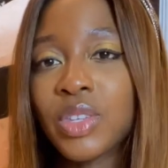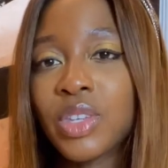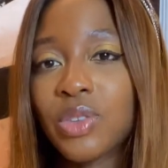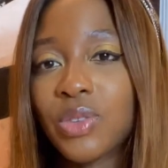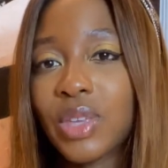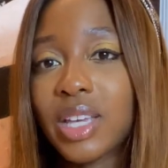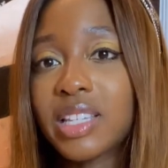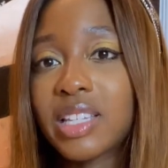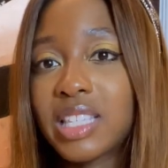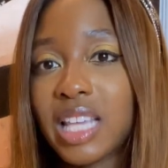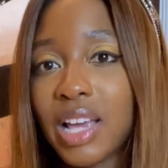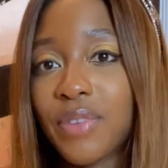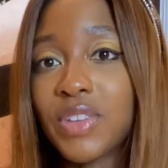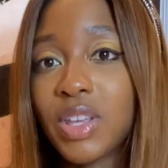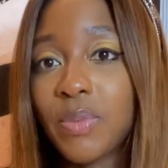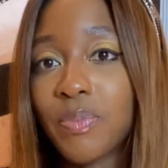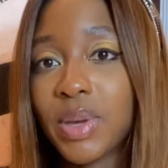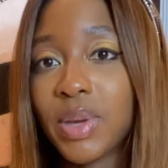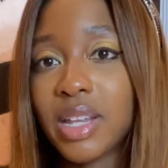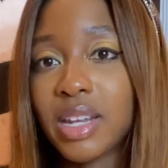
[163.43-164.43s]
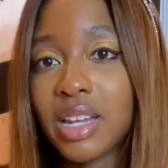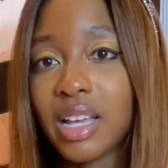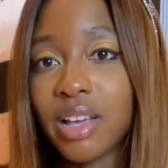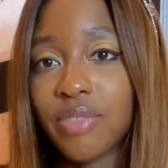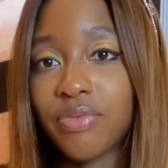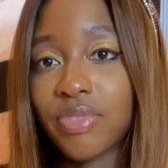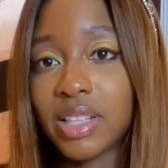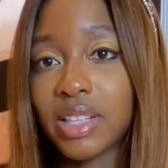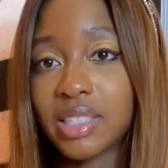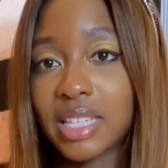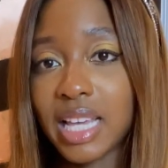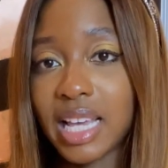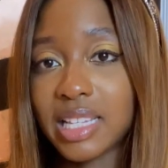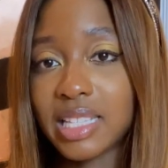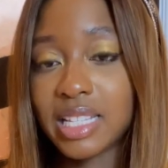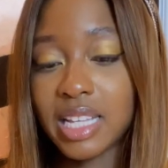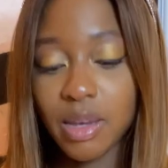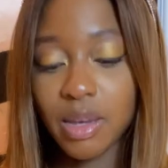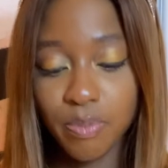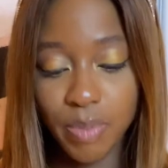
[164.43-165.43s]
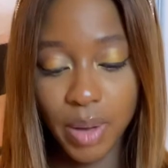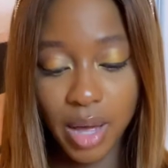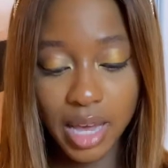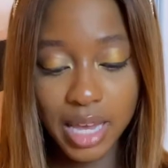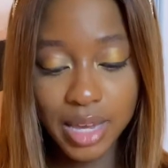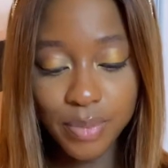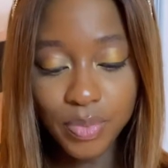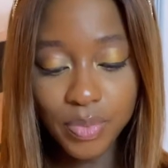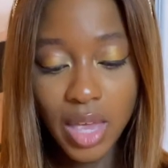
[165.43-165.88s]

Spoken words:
So that's definitely been a fantastic buy.